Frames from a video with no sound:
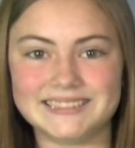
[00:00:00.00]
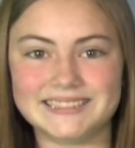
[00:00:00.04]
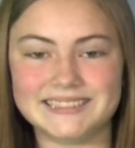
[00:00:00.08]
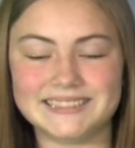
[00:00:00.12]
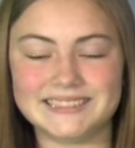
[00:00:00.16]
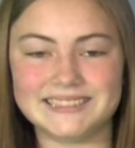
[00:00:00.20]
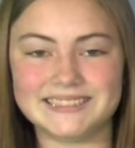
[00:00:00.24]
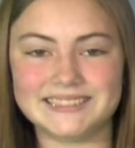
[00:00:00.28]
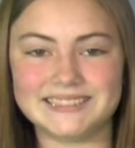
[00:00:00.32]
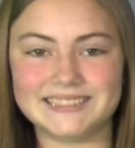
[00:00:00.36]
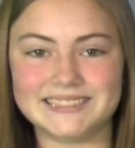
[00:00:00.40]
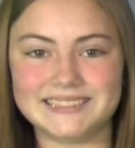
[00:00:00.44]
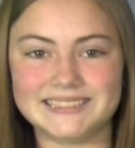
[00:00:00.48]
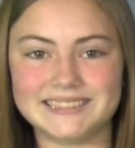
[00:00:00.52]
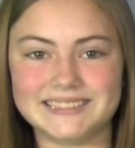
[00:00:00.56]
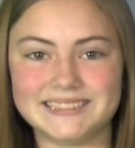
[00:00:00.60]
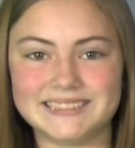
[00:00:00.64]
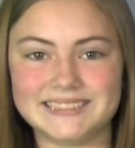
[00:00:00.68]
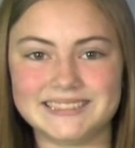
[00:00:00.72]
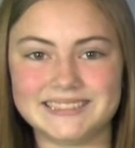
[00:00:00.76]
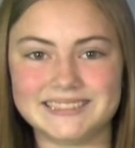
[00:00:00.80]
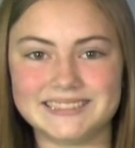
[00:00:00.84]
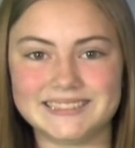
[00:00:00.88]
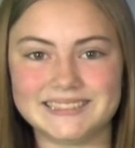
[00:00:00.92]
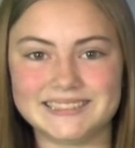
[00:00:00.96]

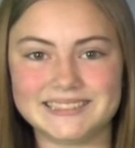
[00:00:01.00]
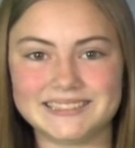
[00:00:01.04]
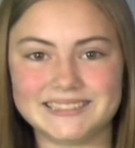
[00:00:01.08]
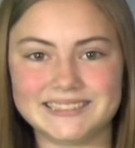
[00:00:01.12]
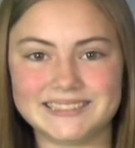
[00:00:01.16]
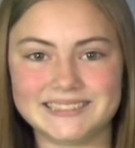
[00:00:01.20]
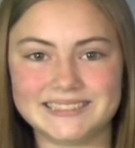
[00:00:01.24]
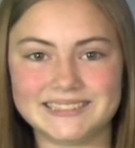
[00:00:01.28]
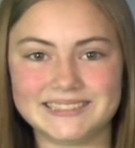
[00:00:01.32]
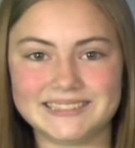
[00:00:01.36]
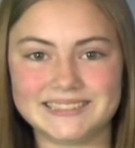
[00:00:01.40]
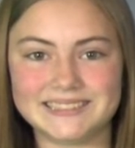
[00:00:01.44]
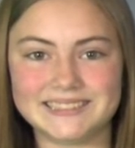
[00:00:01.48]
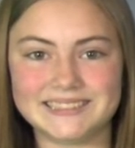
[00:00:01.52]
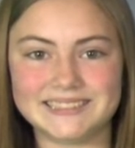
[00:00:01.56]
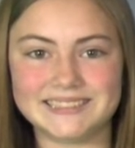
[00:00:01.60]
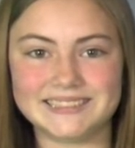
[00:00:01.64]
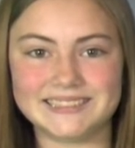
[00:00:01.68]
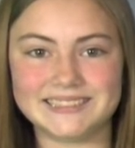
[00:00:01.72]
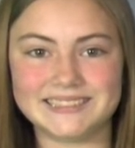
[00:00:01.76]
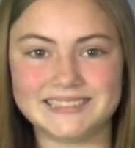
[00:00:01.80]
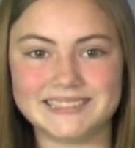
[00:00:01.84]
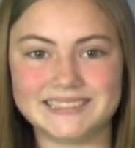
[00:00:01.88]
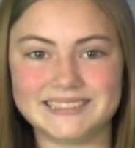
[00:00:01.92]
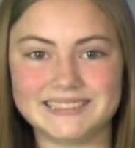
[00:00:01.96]

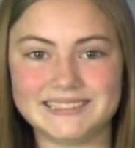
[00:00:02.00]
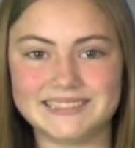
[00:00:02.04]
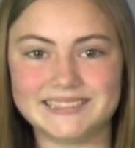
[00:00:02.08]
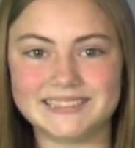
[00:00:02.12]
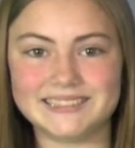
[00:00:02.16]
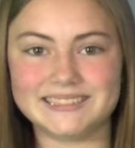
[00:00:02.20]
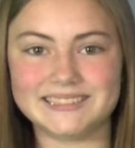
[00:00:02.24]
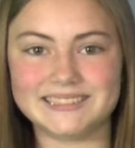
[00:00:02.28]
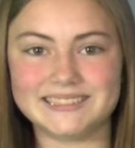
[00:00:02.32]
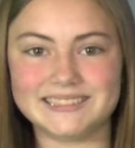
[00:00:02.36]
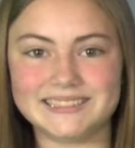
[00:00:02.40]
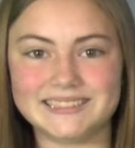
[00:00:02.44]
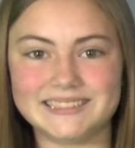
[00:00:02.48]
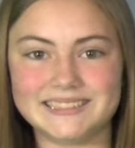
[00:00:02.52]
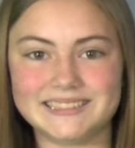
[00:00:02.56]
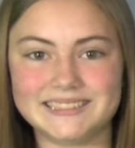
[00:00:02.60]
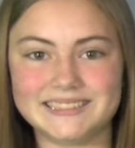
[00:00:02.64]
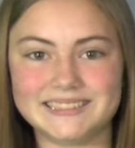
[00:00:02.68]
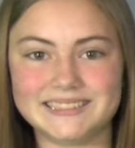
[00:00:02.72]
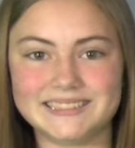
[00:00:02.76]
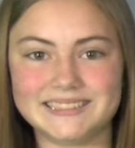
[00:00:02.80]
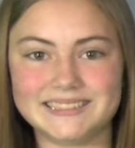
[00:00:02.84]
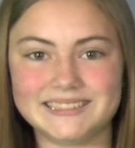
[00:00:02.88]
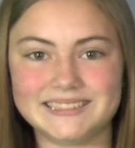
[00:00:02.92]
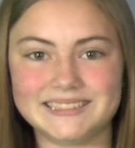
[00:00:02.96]

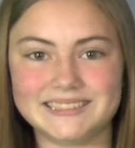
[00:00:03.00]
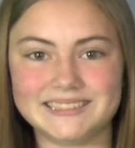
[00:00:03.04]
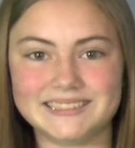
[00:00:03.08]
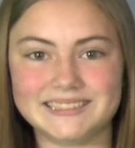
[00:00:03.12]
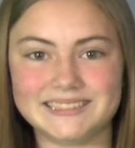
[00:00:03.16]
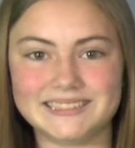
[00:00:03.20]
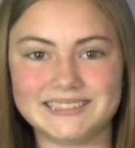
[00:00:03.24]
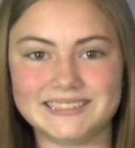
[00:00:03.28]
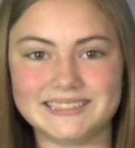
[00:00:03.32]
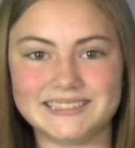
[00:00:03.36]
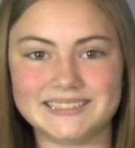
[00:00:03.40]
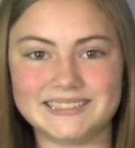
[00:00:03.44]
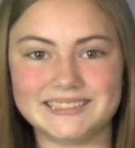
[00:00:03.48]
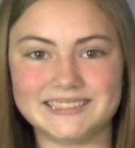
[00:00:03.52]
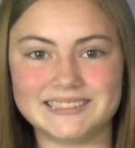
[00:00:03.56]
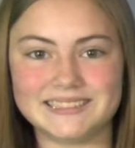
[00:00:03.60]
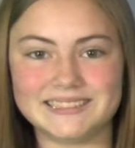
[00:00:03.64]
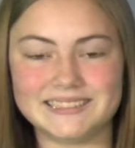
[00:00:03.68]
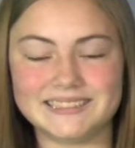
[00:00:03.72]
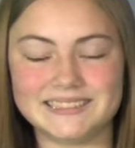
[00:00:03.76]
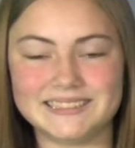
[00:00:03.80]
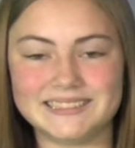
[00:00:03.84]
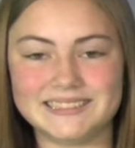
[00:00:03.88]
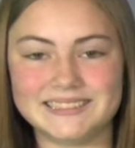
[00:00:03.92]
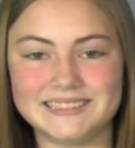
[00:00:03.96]

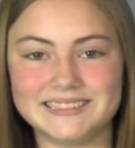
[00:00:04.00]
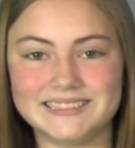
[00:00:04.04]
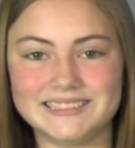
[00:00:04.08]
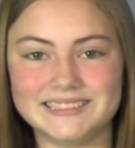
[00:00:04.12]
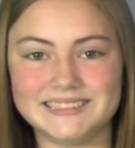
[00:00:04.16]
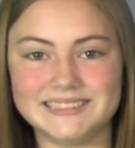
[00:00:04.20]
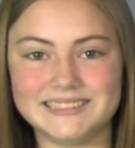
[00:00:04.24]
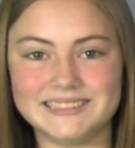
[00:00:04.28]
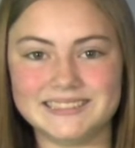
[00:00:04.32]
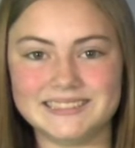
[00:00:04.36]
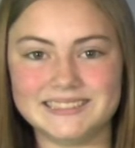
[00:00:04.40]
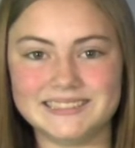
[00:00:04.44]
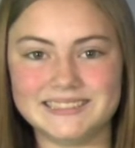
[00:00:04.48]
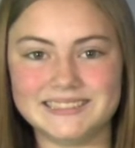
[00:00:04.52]
The person shown says nothing.